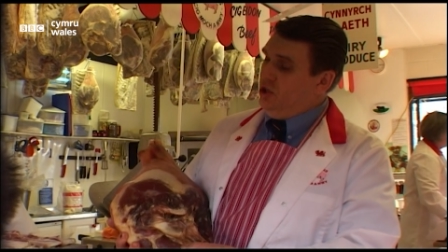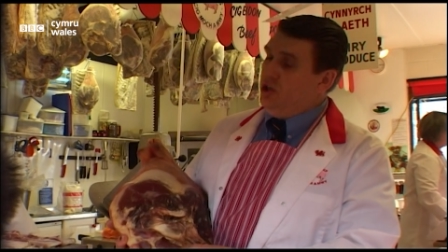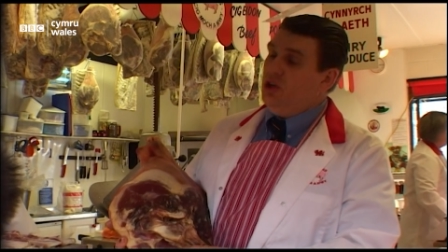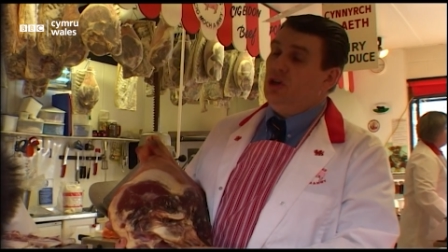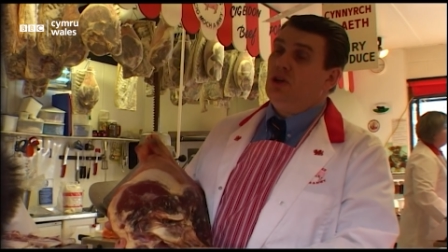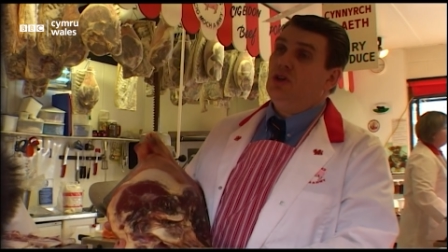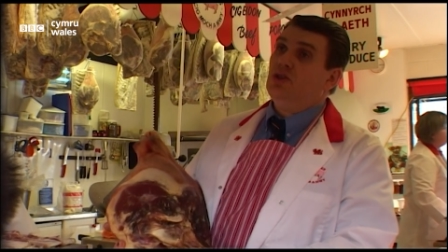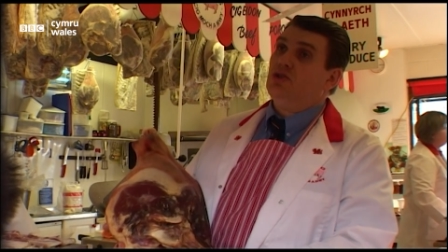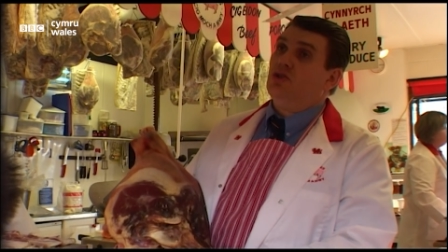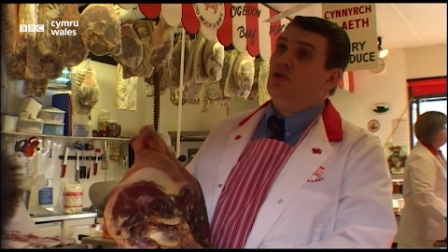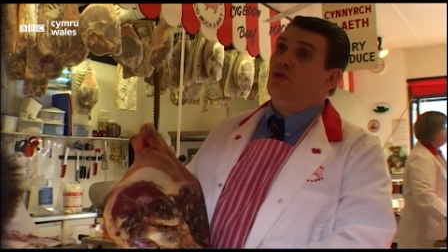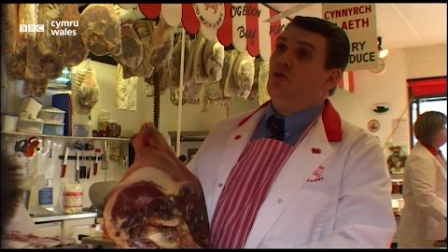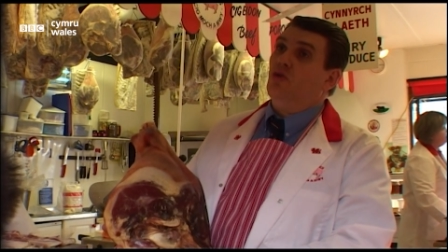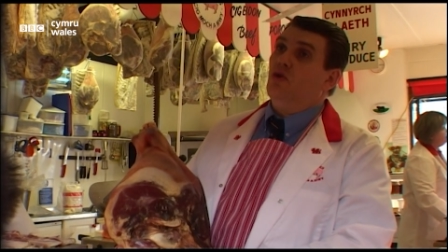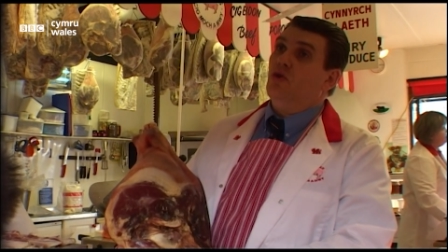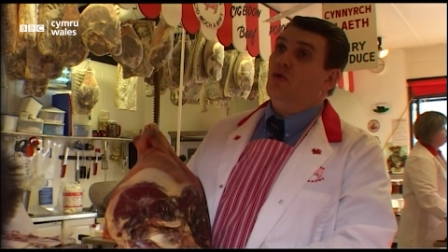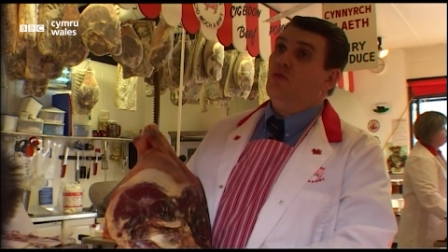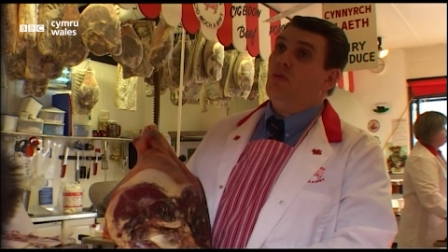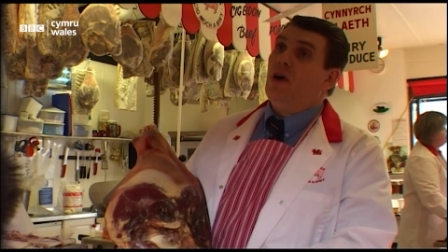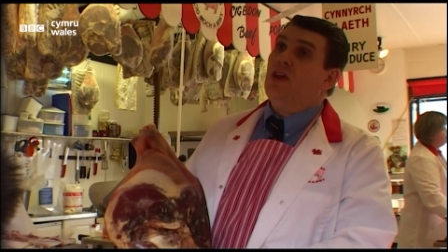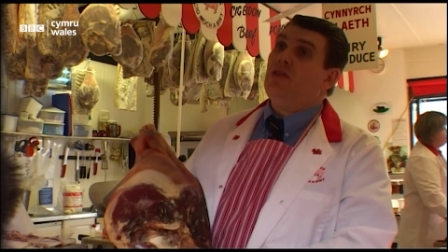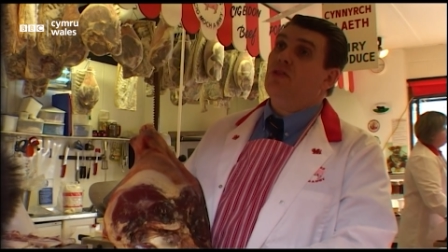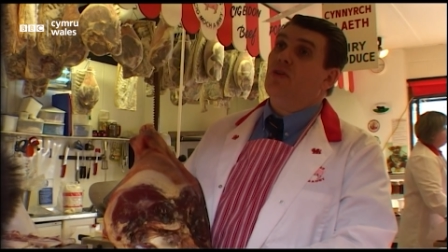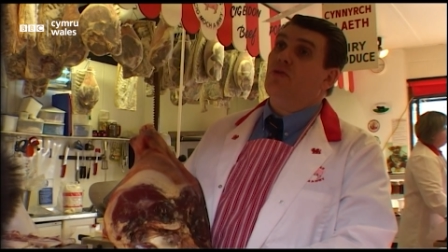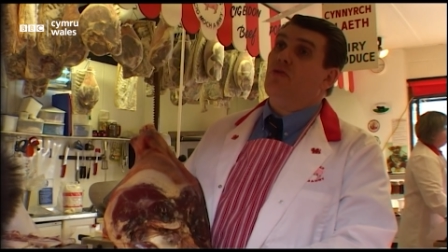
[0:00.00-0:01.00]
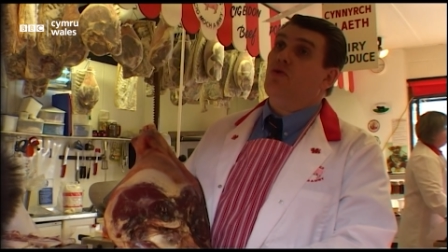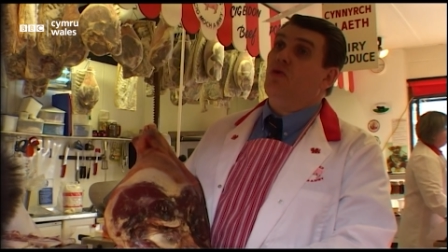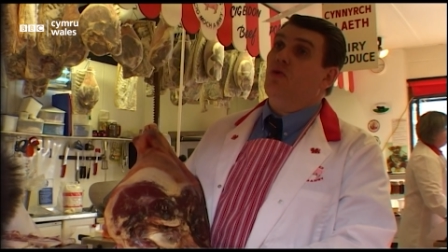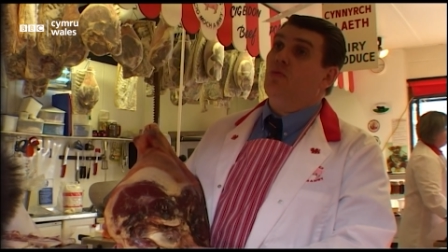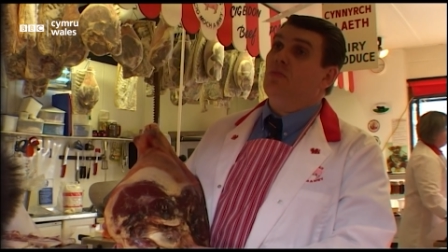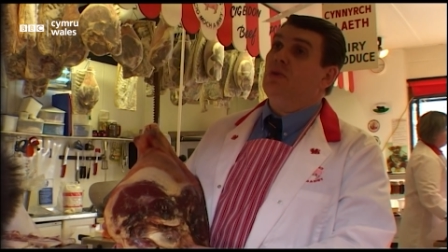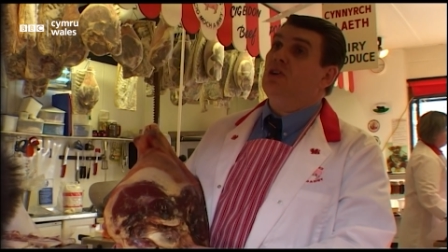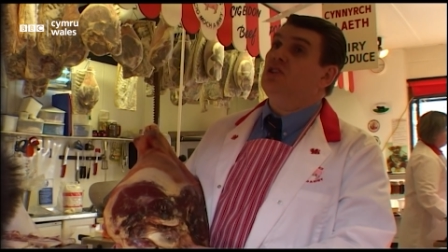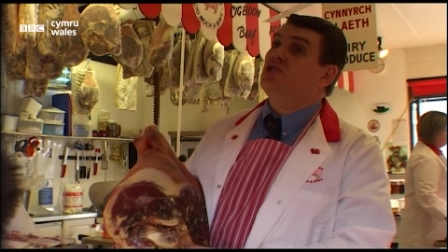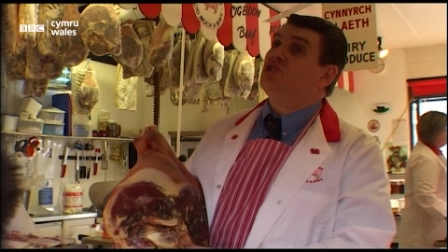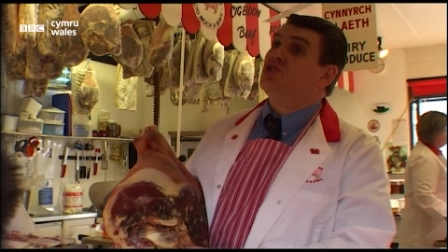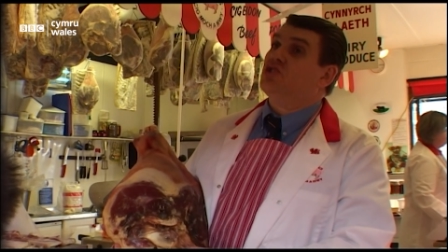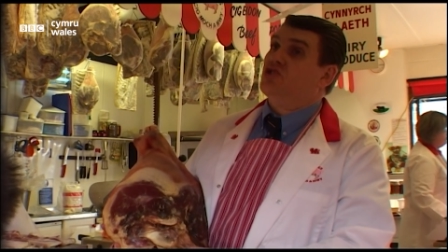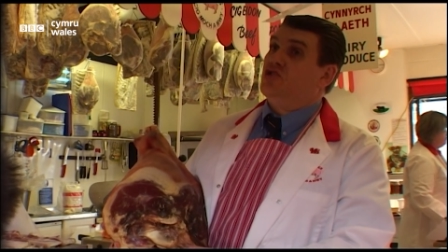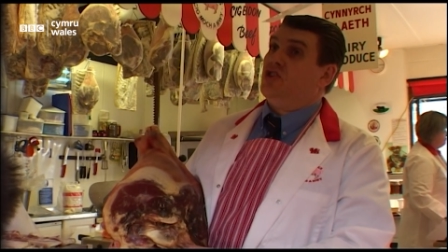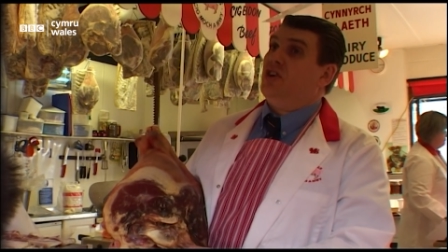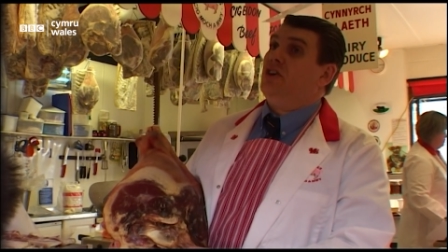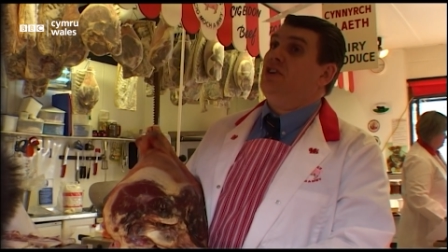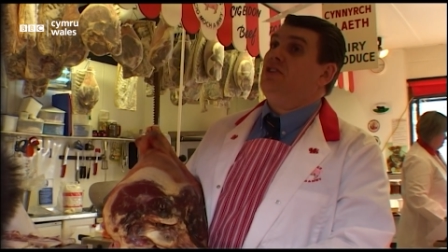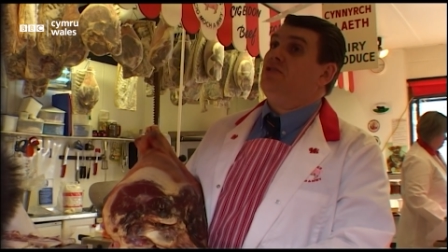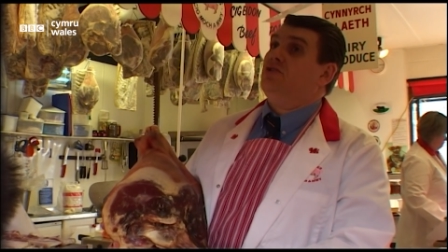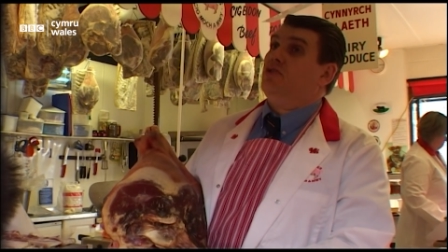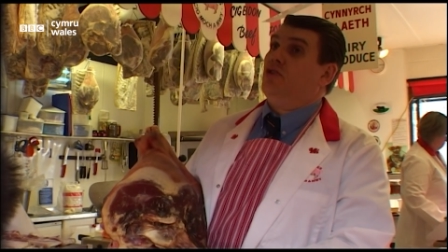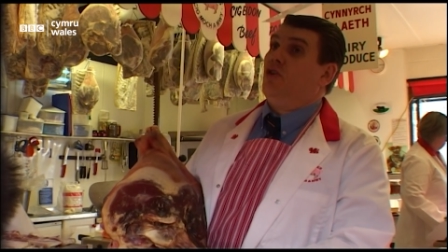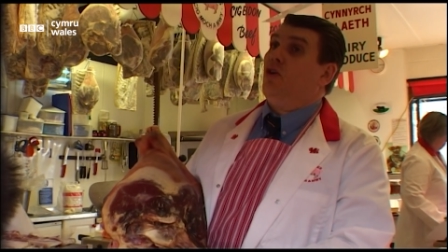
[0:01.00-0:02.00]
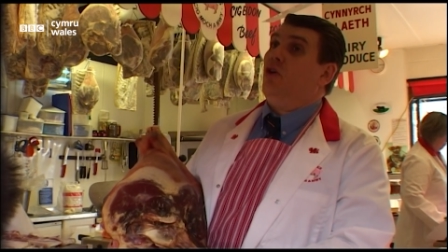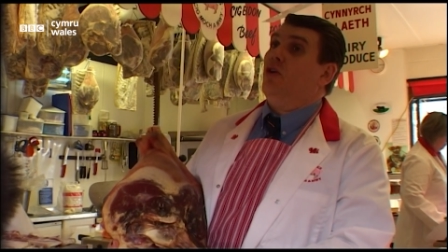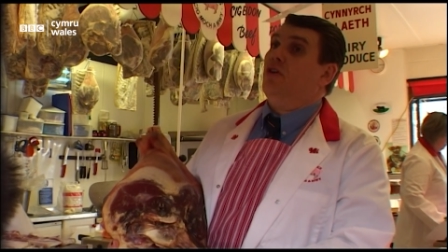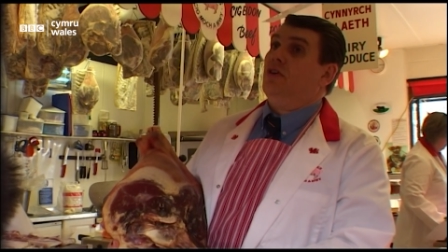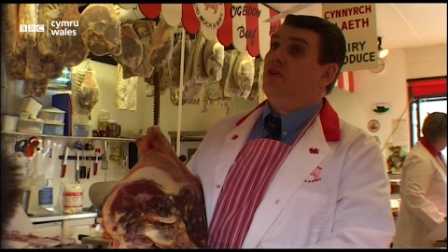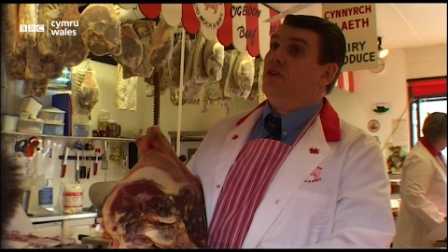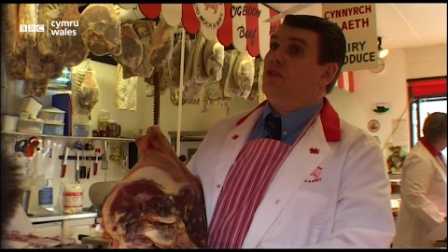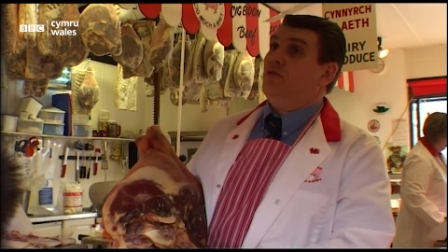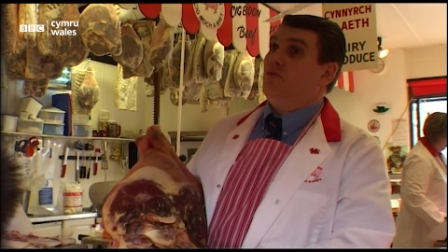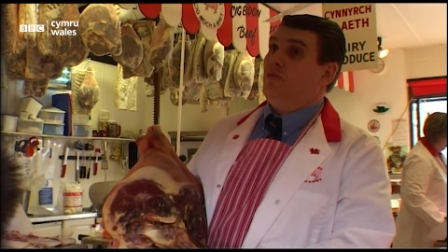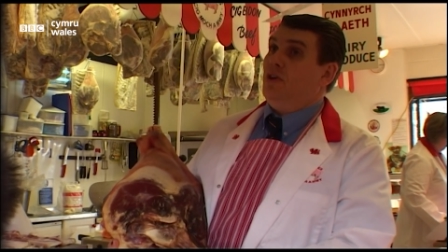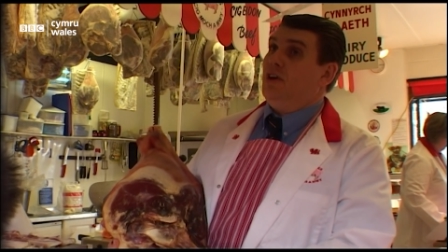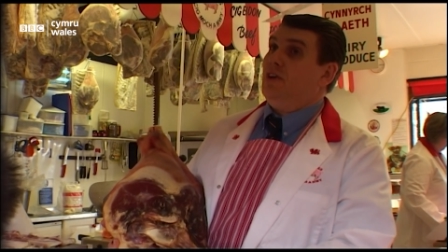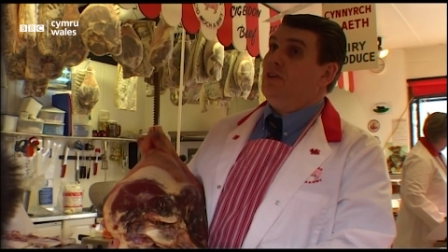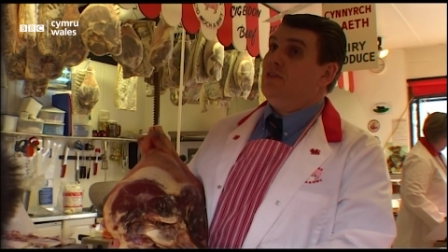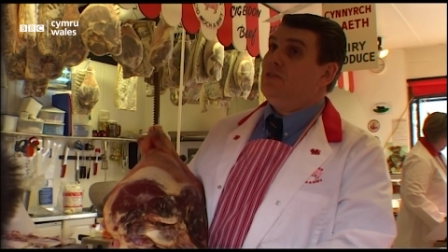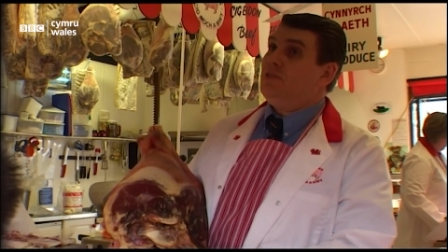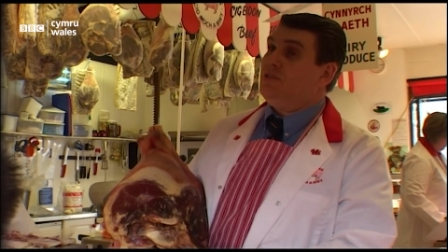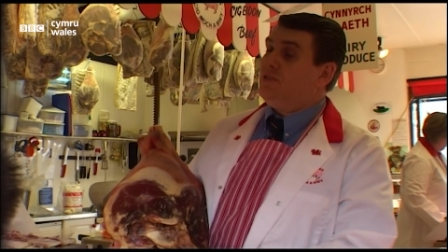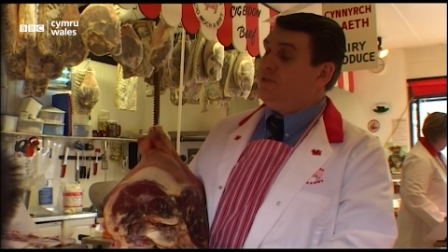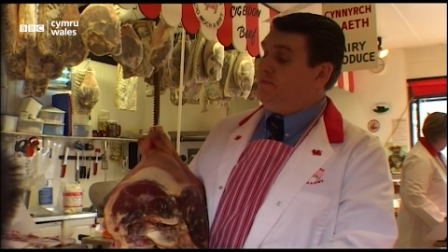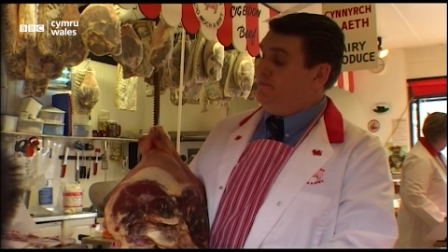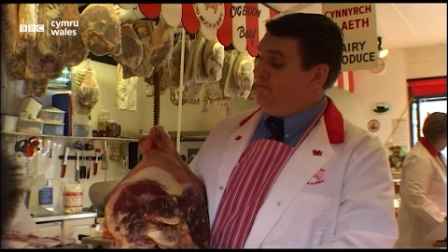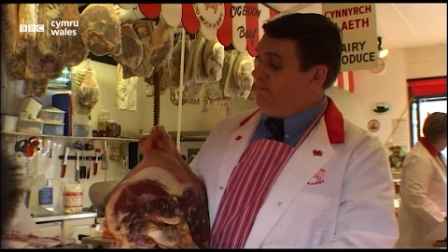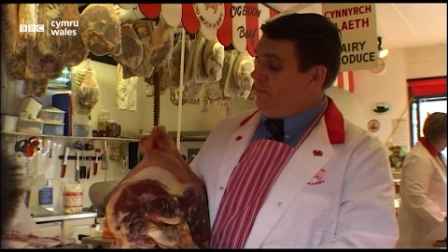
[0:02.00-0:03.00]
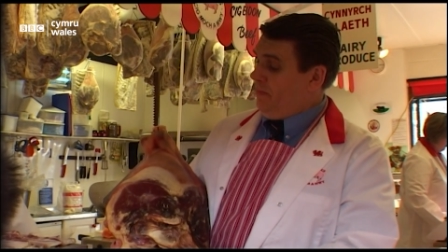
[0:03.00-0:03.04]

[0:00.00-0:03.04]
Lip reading: years ago, when the Romans tried to conquer Wales,